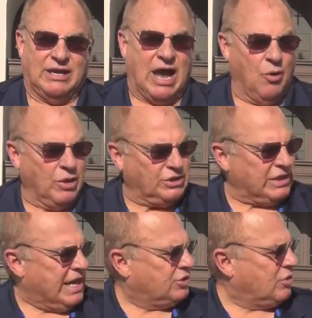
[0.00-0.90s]
Now, once
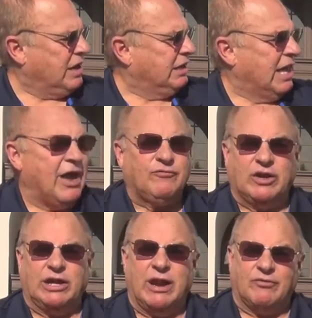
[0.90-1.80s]
that train left,
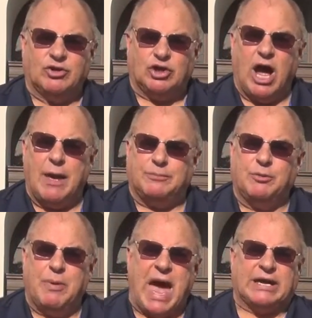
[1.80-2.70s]
it never stopped
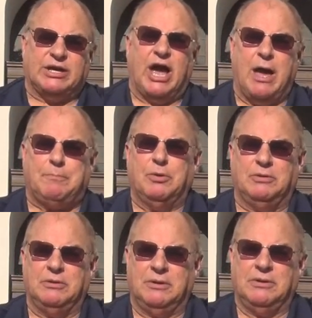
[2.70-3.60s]
and backed up.
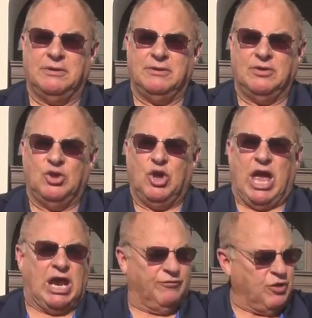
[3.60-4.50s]

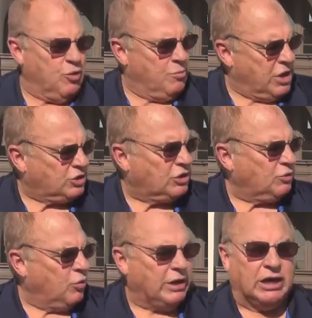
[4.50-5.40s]
And if you missed
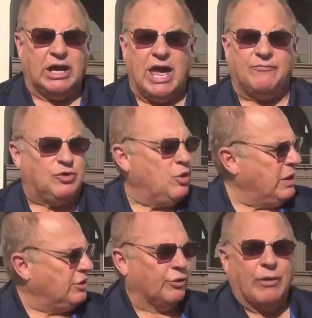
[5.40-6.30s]
it when it left, you
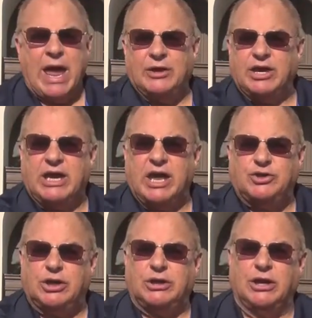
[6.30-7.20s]
either ran to
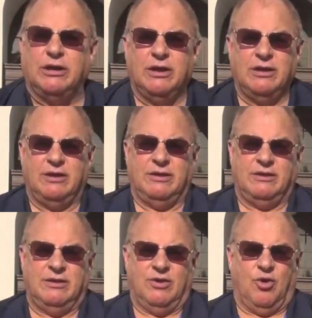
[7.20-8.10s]
catch it
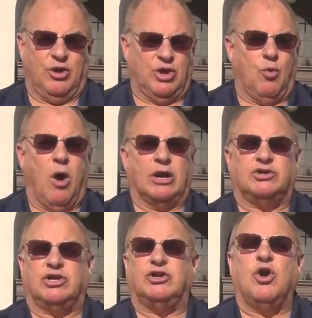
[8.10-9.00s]
or you
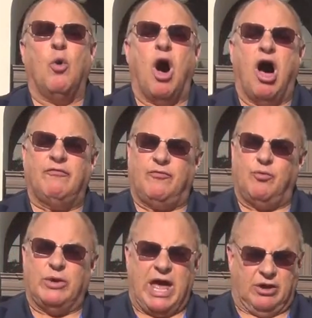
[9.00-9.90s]
watched it go
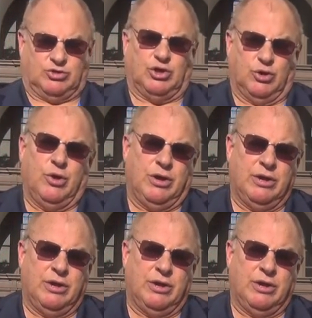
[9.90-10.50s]
off without you.